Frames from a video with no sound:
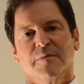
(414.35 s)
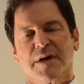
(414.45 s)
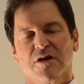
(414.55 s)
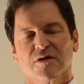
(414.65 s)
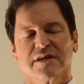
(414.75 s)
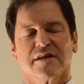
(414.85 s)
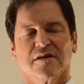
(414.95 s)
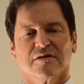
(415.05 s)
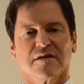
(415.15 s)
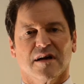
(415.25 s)
parent
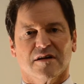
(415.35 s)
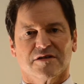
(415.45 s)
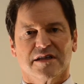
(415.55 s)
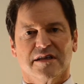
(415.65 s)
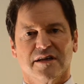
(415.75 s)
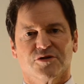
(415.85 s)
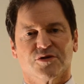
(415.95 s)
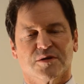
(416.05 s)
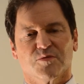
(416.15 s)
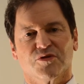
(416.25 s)
our
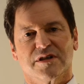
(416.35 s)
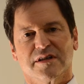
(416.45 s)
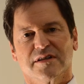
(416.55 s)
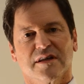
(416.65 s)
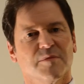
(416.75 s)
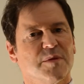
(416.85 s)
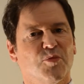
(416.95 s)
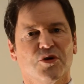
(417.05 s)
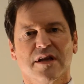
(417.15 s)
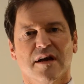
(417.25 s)
teenagers and preteens. I'll be
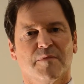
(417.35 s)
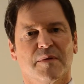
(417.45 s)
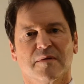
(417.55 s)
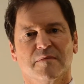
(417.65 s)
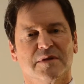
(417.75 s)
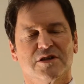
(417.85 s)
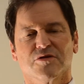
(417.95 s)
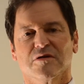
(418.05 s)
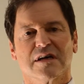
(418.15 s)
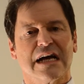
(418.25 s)
putting up
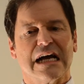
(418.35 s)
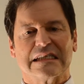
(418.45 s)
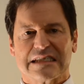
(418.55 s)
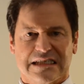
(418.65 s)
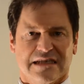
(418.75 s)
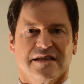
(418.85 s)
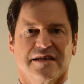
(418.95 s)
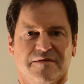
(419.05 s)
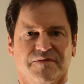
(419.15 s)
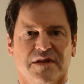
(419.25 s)
material constantly.
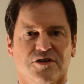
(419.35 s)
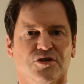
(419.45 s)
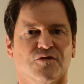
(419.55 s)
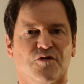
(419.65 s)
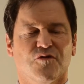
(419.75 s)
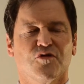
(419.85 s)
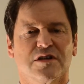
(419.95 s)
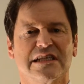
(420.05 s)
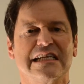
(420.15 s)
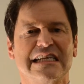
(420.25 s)
So for
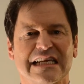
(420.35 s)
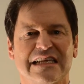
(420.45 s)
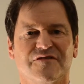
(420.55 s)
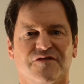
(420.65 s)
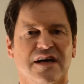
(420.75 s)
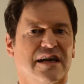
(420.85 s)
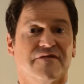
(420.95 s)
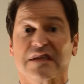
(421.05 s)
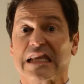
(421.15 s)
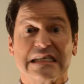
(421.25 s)

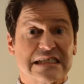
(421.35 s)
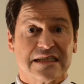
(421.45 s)
$14.95, less